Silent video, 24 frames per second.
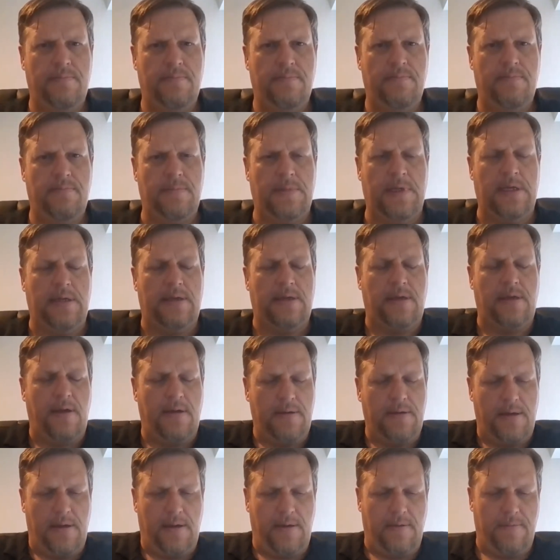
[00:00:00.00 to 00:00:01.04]
Yeah,
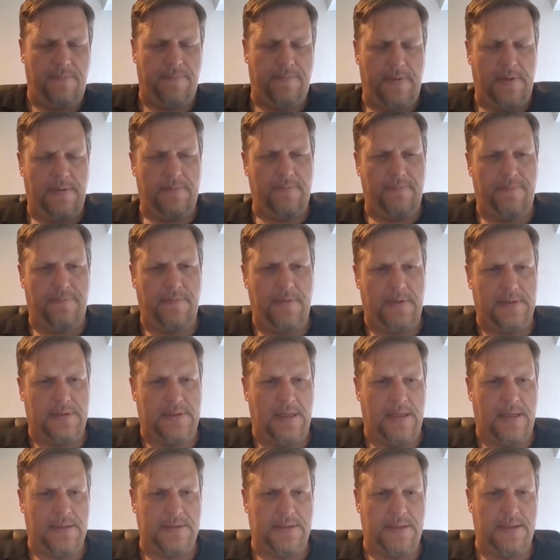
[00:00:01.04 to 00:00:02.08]
no,
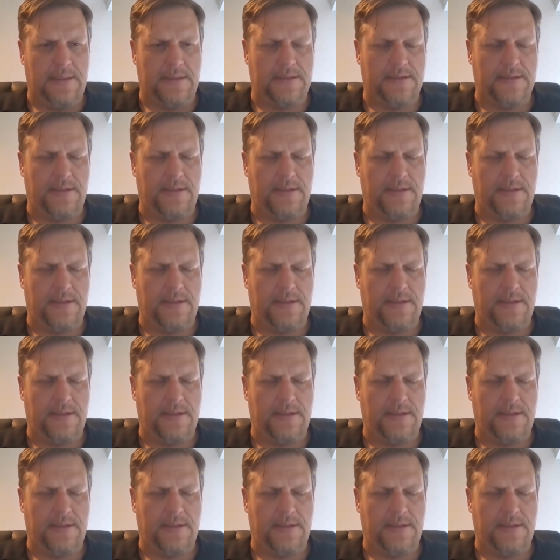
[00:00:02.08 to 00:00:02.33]
fantastic.